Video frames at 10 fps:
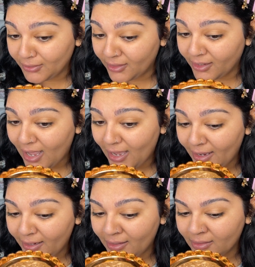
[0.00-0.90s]
Like,
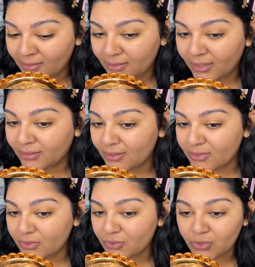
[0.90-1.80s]
I think
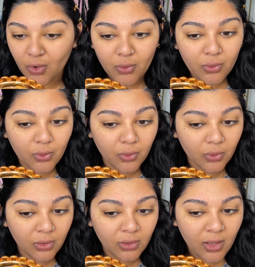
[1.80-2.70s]
this is so
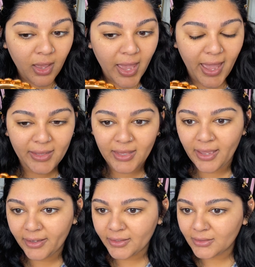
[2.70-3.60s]
cool, and
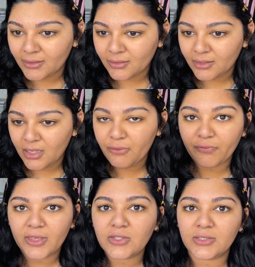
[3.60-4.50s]
like if
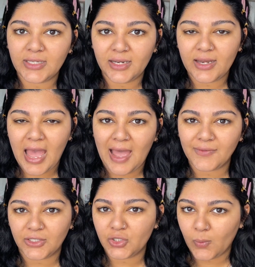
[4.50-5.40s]
this didn't have
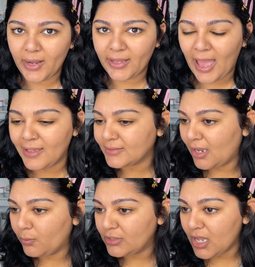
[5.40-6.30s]
such a white cast,
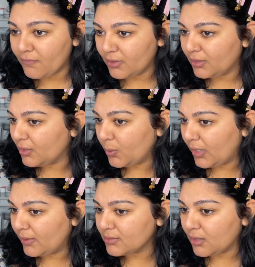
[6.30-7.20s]
I would definitely
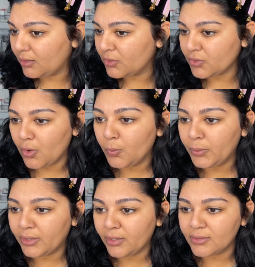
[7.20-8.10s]
wear this on its own
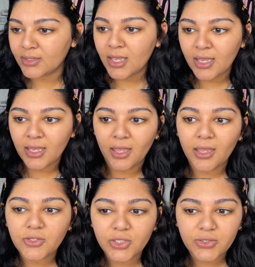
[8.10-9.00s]
because
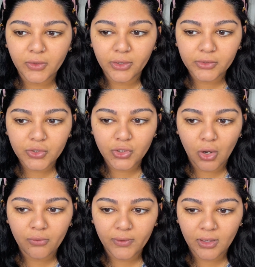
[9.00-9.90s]
it just looks
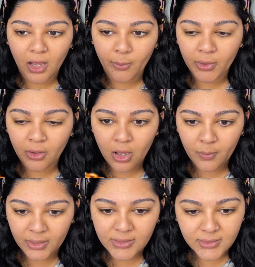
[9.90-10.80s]
so phenomenal on
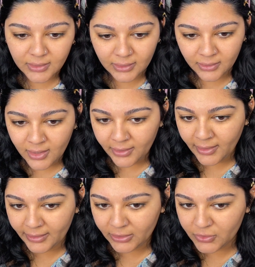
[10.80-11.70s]
my skin, and
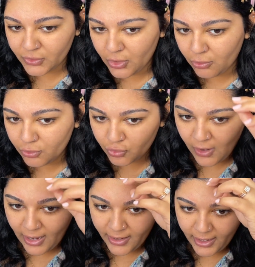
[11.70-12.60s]
like there's no
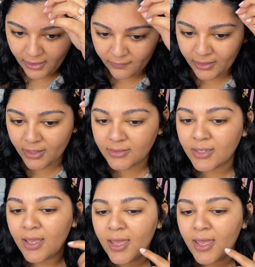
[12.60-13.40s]
dry areas.